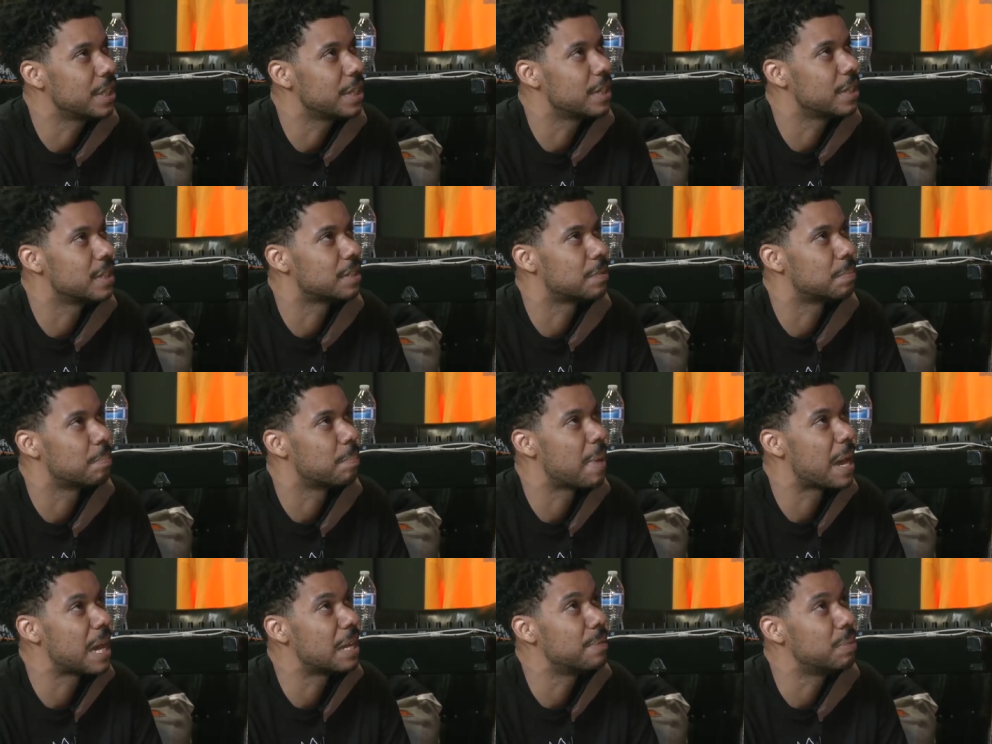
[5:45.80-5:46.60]
years,
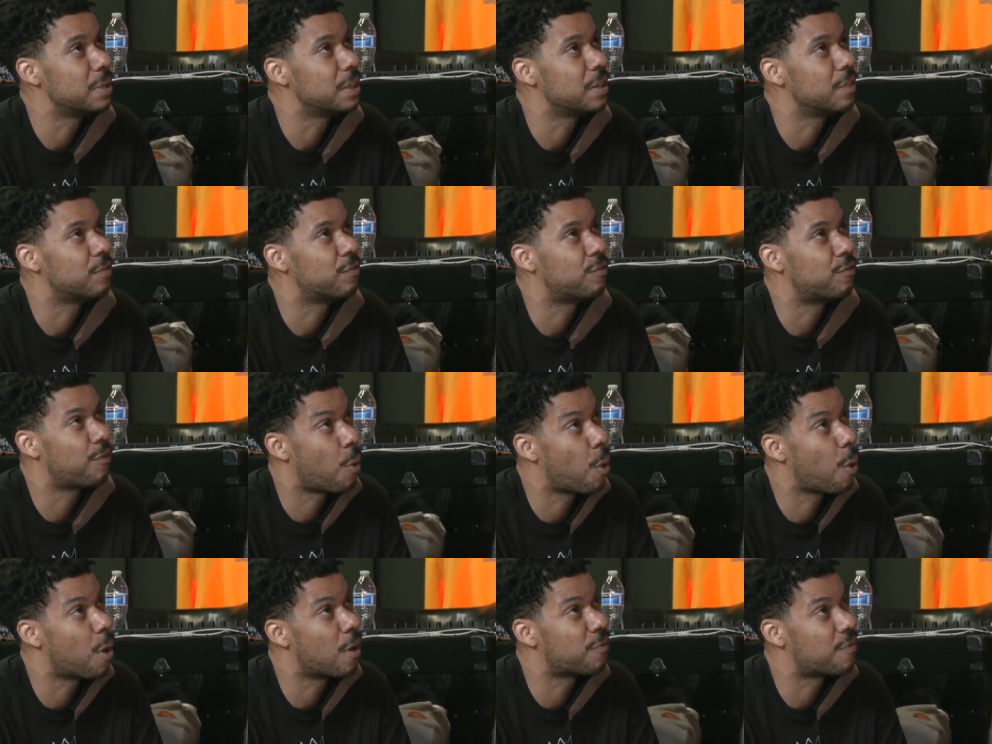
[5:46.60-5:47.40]
maybe
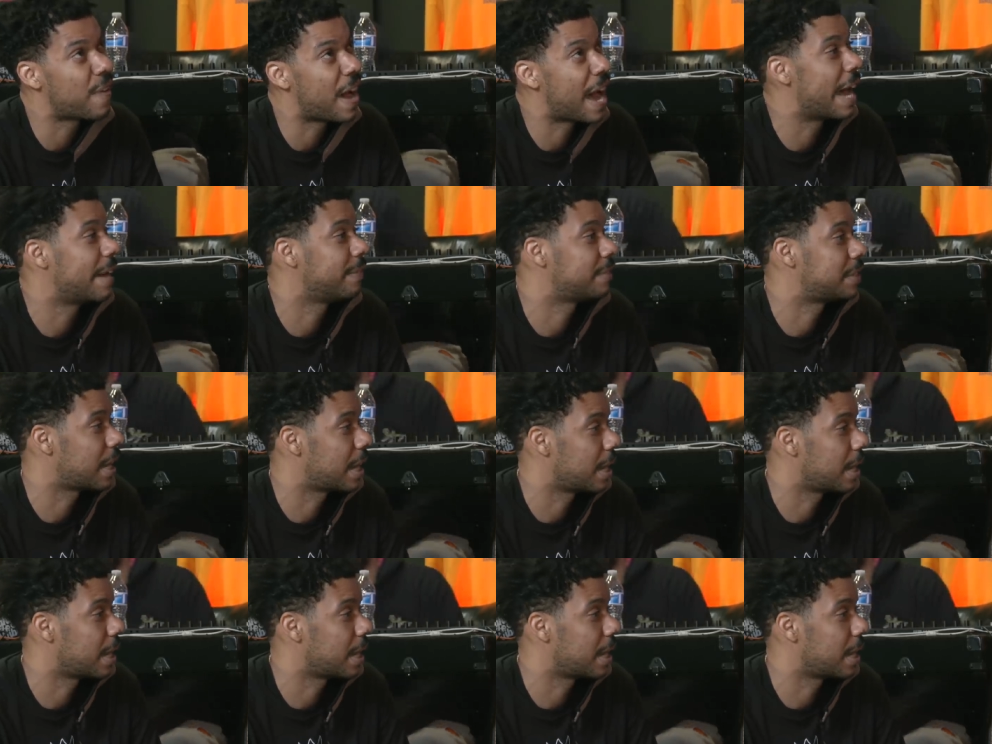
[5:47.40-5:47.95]
four or five